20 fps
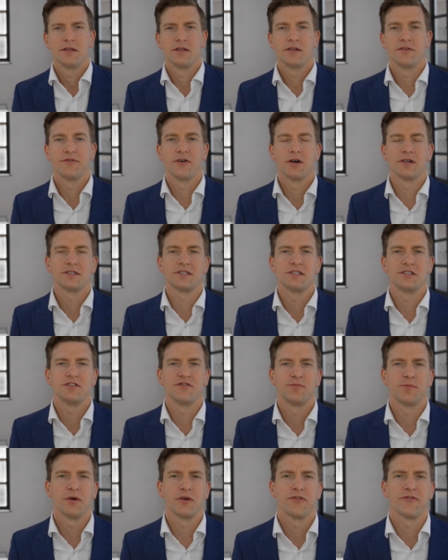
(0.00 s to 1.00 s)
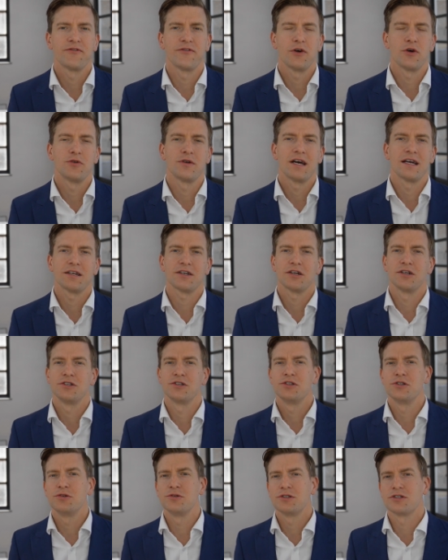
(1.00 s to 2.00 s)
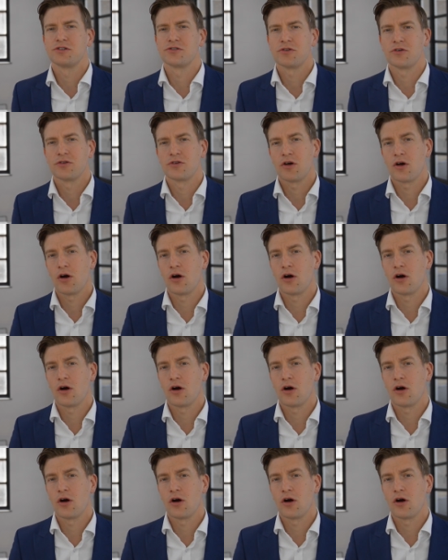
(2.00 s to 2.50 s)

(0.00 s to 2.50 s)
The advantage of both Phonak and Unitron